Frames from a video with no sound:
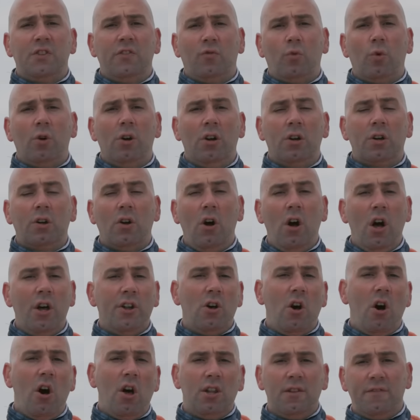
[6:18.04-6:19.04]
of work
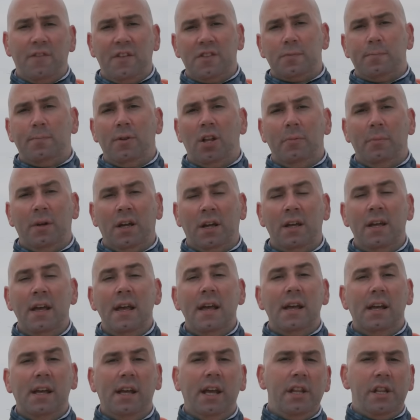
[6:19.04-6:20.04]
on all of this plumbing
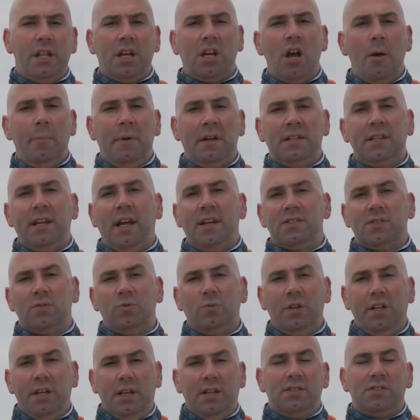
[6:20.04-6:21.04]
in the coming days
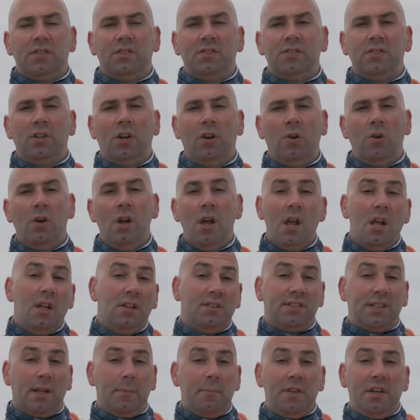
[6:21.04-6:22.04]
and weeks, so
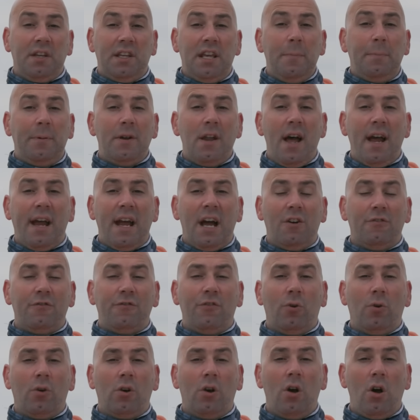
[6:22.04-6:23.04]
something to keep an eye out
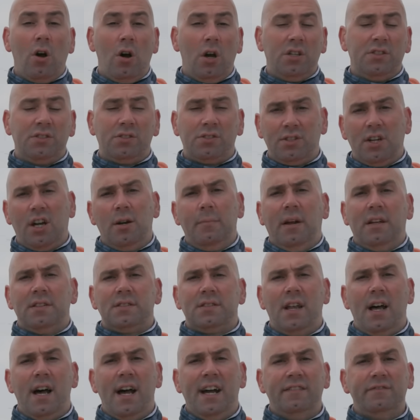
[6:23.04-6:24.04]
for on
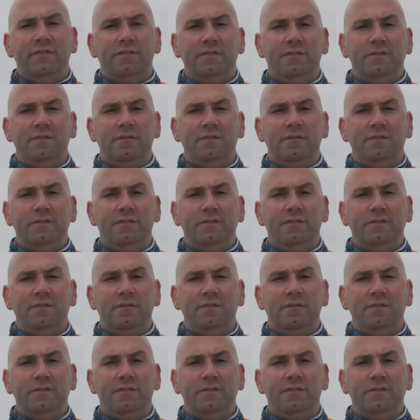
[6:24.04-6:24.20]
Starbase Live.